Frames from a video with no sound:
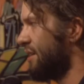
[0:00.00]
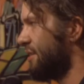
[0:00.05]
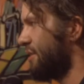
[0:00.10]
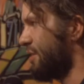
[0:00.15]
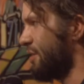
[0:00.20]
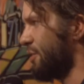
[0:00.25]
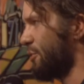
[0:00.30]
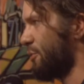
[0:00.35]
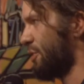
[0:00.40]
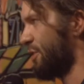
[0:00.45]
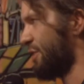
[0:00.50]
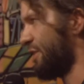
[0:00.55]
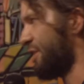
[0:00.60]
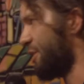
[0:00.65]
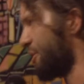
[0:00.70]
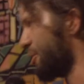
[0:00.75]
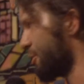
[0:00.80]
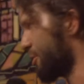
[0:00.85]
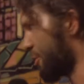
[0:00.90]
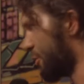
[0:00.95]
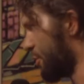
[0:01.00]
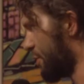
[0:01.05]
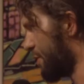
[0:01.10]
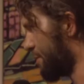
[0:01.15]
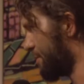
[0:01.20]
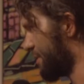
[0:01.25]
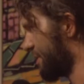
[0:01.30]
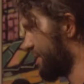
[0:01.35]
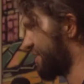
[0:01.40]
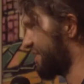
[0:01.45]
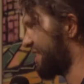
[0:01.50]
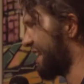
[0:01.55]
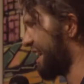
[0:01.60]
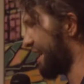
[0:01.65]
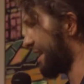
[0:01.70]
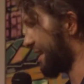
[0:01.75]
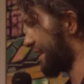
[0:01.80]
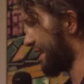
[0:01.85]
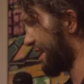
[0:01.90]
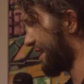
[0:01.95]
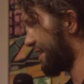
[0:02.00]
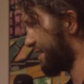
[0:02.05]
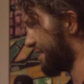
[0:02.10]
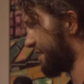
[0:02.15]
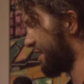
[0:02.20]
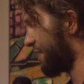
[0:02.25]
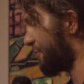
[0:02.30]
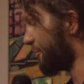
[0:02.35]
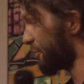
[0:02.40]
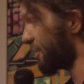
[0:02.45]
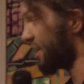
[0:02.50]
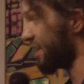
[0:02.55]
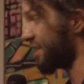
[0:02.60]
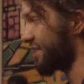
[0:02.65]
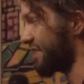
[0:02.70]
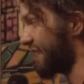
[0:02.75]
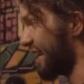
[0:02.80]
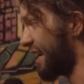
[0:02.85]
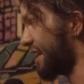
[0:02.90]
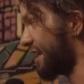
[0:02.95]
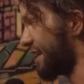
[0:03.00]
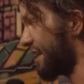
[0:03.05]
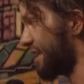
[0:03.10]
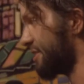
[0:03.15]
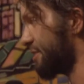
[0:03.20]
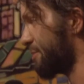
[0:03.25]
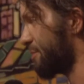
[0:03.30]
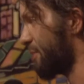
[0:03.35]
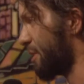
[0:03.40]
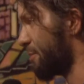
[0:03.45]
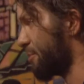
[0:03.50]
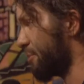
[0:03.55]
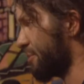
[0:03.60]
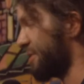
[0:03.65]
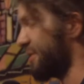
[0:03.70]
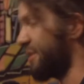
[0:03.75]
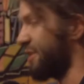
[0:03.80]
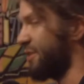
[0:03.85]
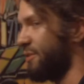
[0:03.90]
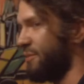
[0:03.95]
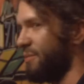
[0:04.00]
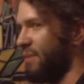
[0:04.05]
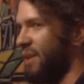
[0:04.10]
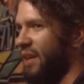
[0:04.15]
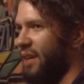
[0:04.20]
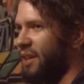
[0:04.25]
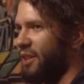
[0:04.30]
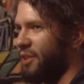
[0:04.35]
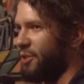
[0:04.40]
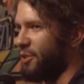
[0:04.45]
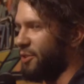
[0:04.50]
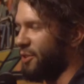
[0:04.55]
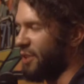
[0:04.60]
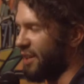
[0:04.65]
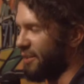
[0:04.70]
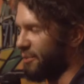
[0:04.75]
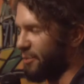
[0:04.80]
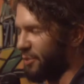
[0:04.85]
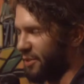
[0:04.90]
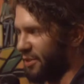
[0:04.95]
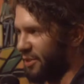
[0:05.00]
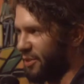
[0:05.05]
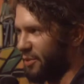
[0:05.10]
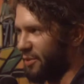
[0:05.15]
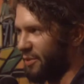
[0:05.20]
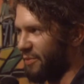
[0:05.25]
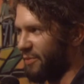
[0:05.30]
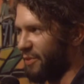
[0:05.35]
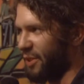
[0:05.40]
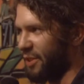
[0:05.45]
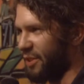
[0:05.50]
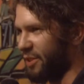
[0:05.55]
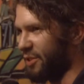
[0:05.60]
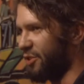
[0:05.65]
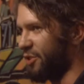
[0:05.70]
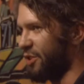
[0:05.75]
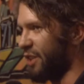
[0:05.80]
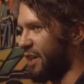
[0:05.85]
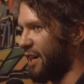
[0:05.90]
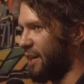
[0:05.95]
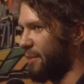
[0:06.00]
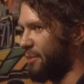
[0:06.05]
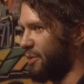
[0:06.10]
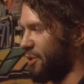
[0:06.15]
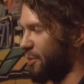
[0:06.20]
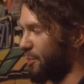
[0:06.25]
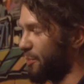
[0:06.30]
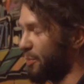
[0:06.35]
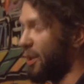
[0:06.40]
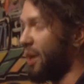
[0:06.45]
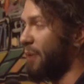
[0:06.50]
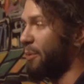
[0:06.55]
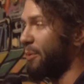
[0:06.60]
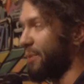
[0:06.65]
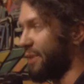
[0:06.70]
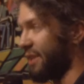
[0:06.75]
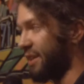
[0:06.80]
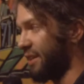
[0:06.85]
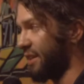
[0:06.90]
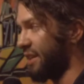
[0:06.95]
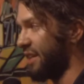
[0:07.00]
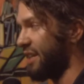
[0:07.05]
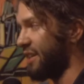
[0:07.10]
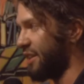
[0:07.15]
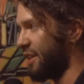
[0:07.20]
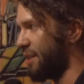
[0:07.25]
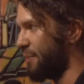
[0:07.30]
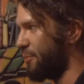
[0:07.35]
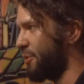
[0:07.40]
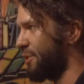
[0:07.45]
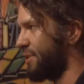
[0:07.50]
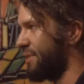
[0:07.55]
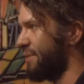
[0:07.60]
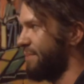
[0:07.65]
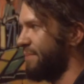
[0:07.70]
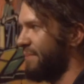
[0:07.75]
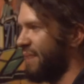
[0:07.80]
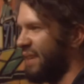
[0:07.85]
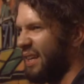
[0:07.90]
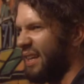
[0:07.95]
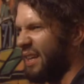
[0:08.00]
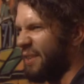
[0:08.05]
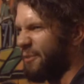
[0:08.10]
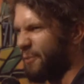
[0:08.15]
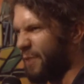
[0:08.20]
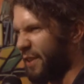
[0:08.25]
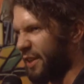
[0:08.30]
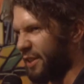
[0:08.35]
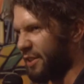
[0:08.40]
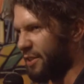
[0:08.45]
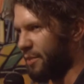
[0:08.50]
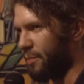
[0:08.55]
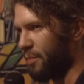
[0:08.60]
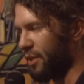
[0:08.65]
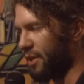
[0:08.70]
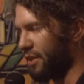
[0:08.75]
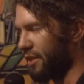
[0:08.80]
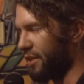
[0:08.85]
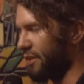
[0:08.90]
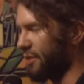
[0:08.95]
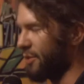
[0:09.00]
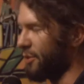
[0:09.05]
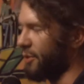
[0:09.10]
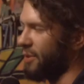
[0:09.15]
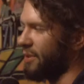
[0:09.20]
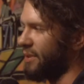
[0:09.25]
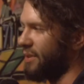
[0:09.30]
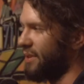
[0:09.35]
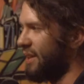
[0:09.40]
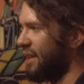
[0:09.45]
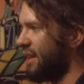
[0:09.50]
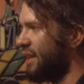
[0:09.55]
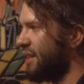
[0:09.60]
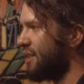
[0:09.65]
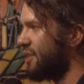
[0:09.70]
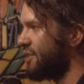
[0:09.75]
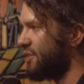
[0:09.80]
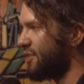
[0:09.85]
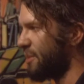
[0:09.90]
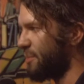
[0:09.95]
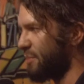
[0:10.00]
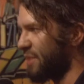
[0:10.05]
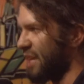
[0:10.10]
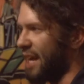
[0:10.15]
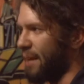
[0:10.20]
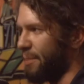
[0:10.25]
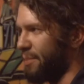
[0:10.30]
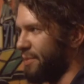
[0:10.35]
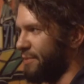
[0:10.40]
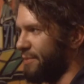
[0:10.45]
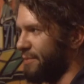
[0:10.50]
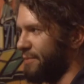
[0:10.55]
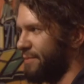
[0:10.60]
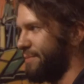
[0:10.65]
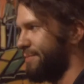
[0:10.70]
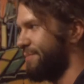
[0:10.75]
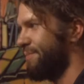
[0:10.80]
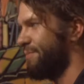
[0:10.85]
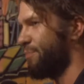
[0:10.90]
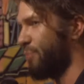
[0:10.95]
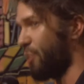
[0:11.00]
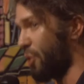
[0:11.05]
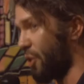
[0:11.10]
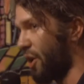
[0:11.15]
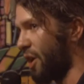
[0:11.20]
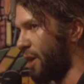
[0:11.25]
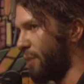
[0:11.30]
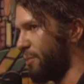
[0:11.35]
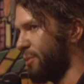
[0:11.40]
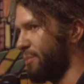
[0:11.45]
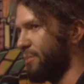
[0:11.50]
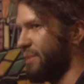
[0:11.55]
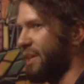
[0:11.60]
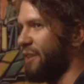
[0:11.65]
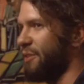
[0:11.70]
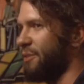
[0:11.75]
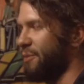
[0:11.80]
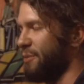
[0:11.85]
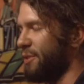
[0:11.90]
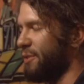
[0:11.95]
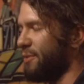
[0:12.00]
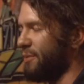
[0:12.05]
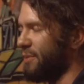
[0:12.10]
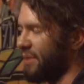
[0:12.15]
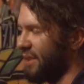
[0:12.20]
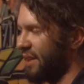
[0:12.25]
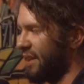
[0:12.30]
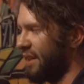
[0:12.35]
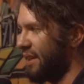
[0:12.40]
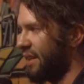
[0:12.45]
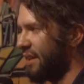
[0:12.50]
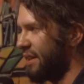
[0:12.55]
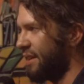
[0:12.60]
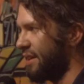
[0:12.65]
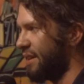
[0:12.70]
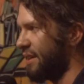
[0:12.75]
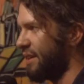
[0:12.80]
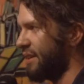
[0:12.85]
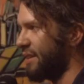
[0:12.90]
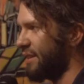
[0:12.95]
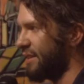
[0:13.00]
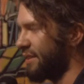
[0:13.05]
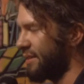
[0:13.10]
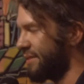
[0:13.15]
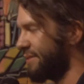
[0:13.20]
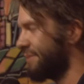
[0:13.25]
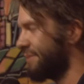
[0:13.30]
you know, cleaning your equipment, sanitizing. If you're not sanitizing properly, then you're not really doing a very good job, and you're probably going to end up with infected beer or some type of problem down the road. Uh,